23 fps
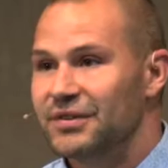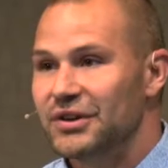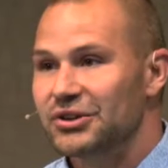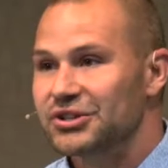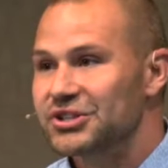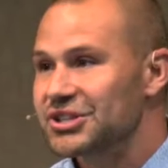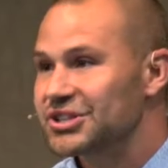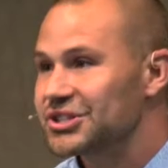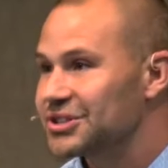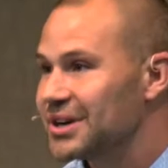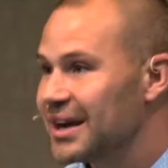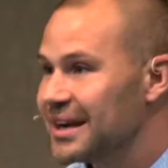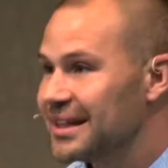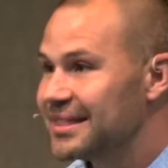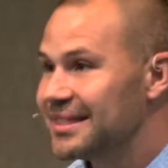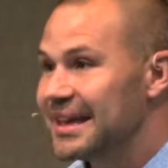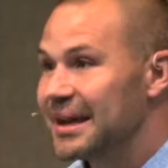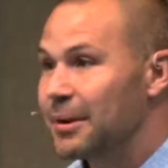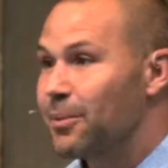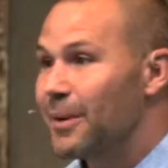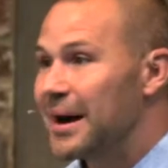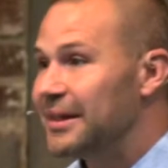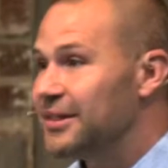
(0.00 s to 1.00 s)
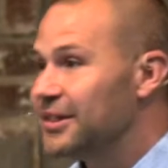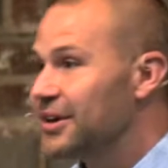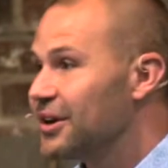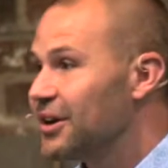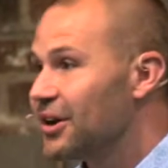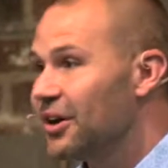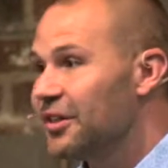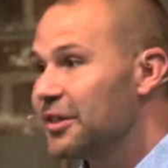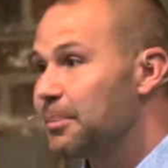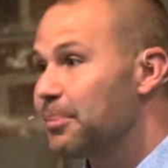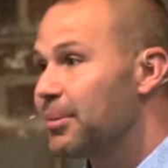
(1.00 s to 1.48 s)
you're just trying to think, wow, look
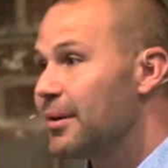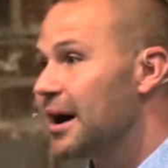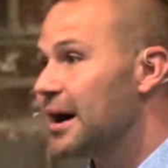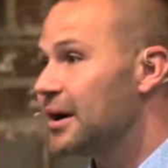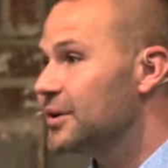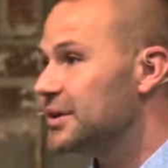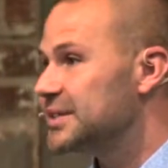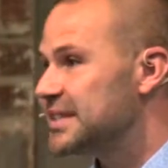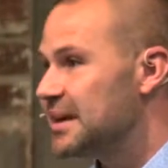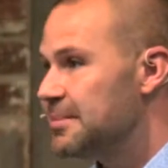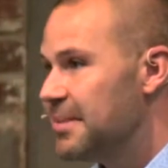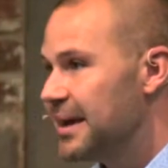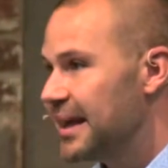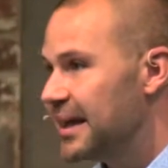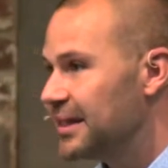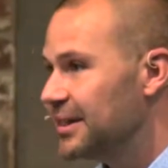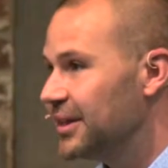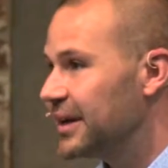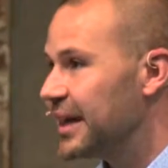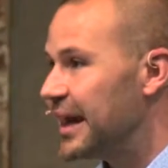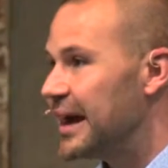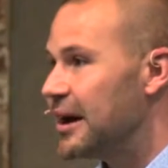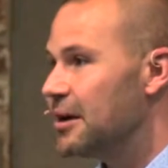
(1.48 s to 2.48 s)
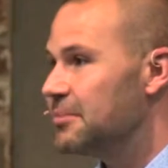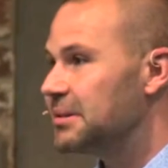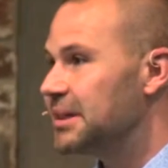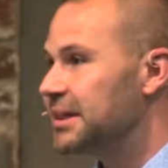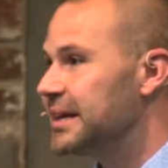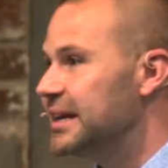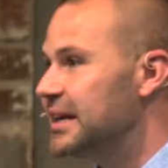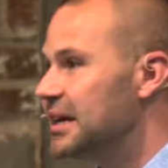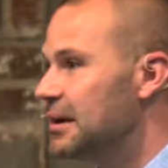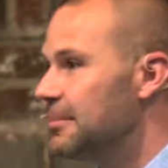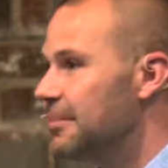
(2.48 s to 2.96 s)
at all the progress I'm making, look at how I'm
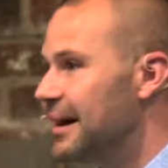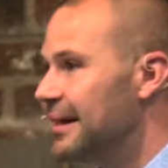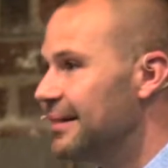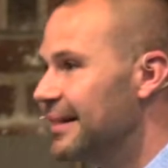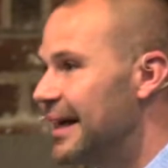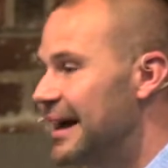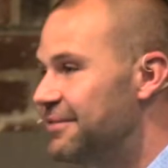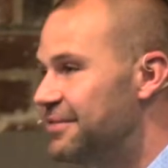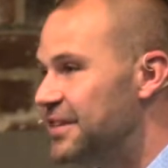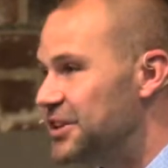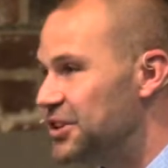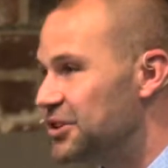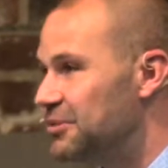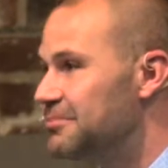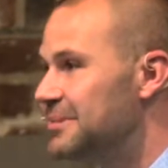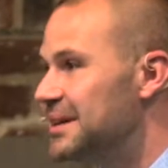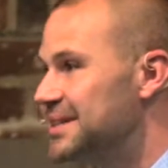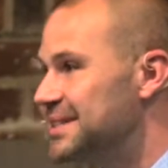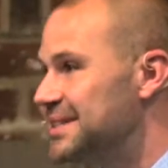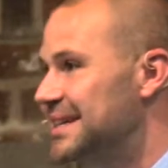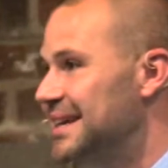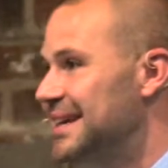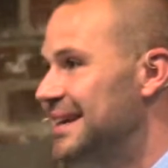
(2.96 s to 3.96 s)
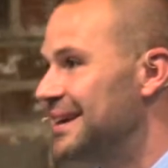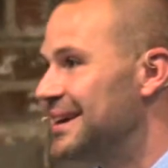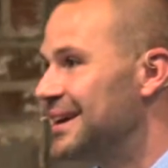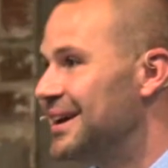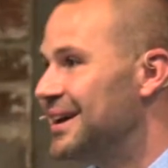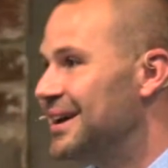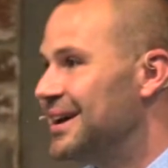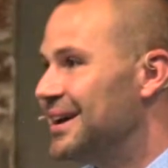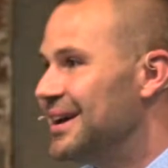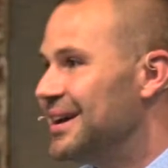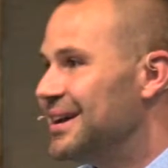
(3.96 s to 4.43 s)
cleaning up my life, then you're missing
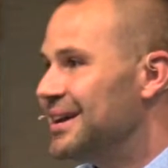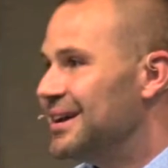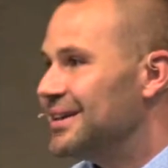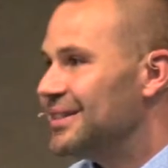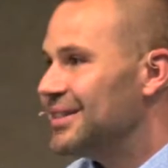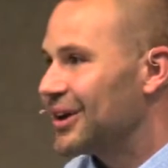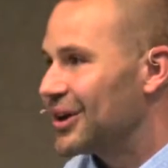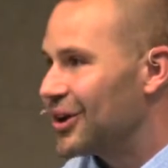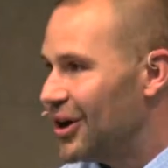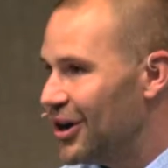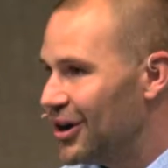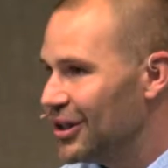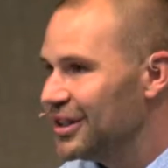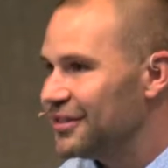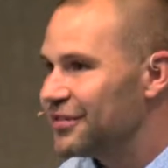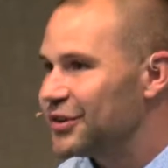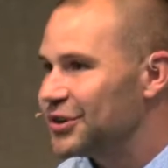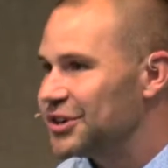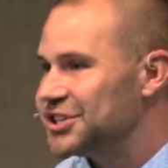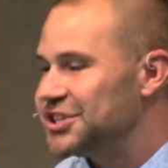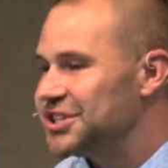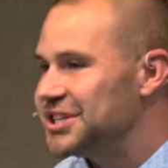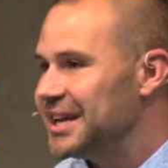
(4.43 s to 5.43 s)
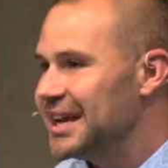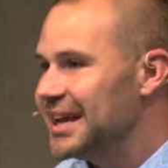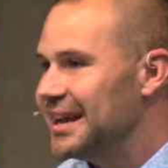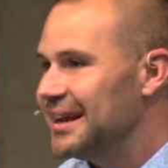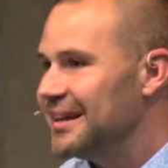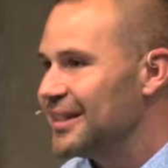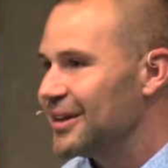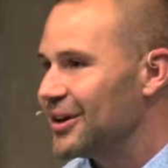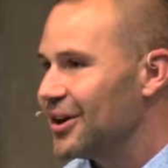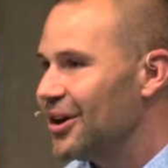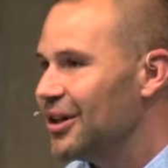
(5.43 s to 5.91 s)
the call of
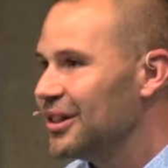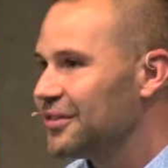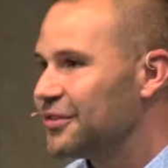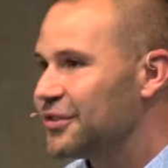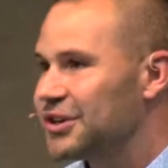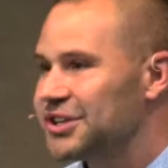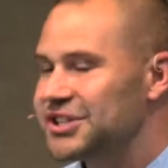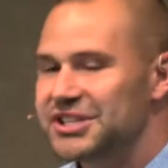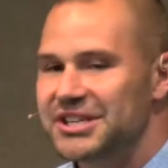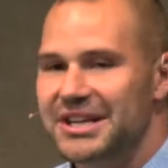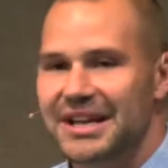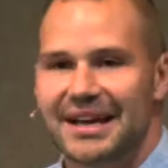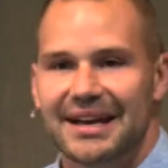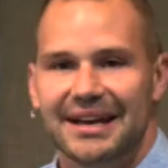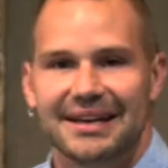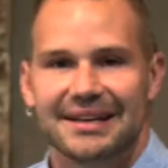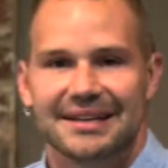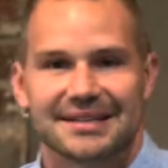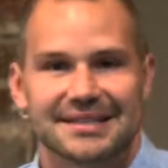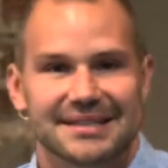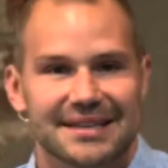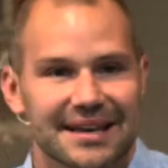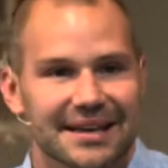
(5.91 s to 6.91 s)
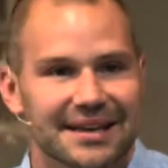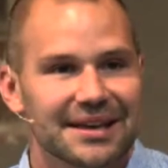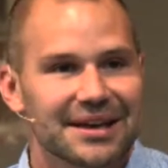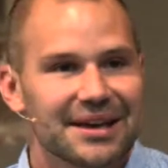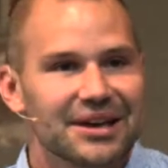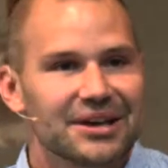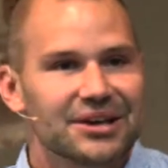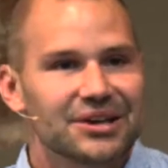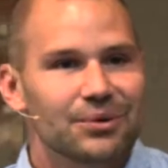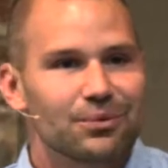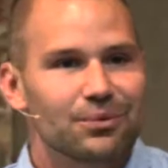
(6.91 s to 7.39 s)
Christianity. The call of Christianity is saying,
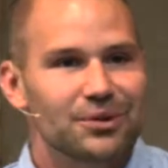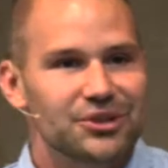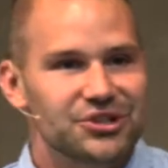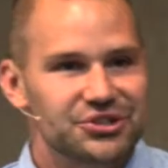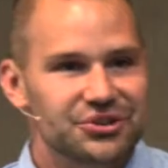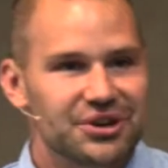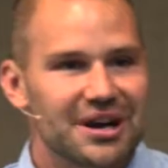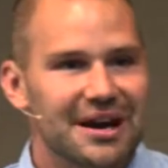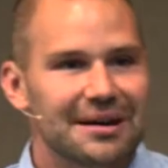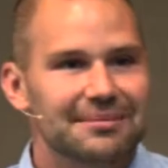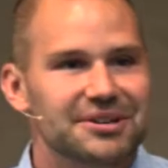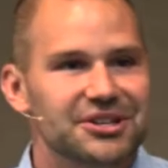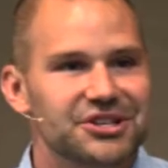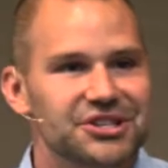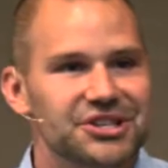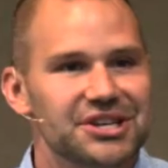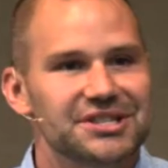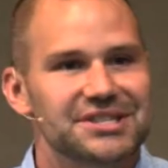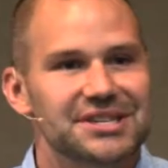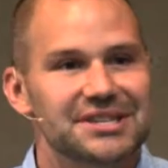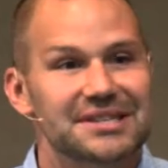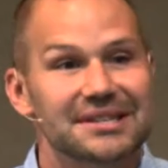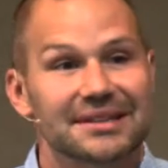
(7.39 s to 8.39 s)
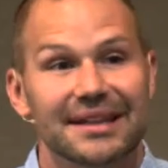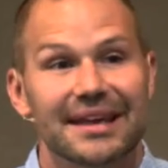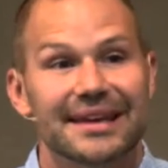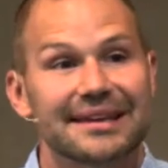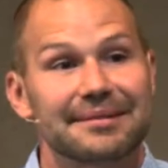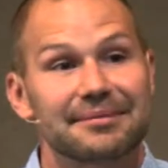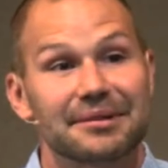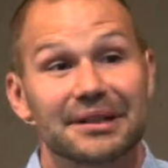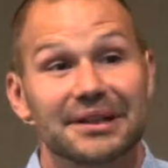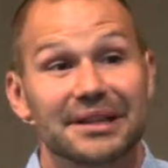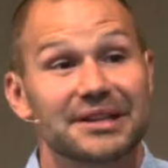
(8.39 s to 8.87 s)
would you come to Jesus and let
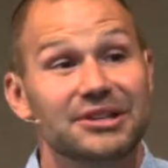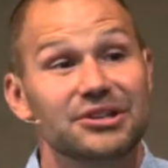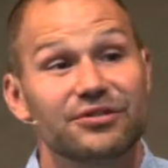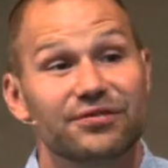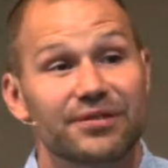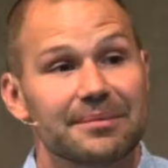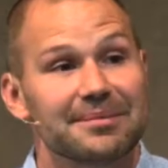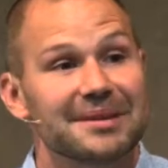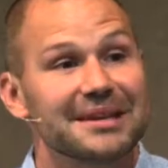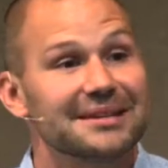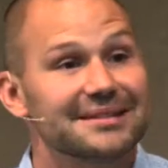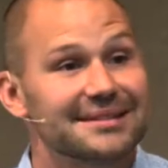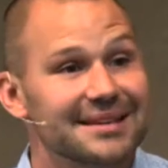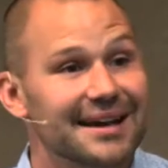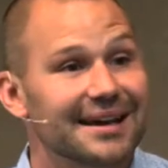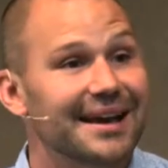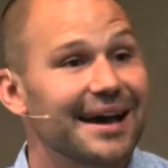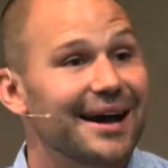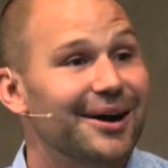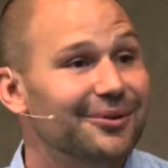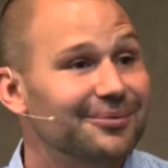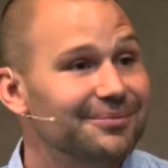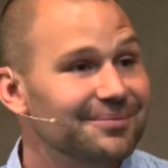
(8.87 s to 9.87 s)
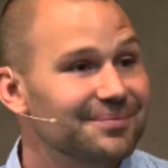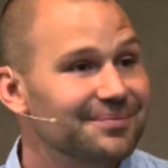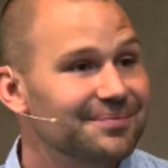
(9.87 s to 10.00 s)
him clean you from the inside out?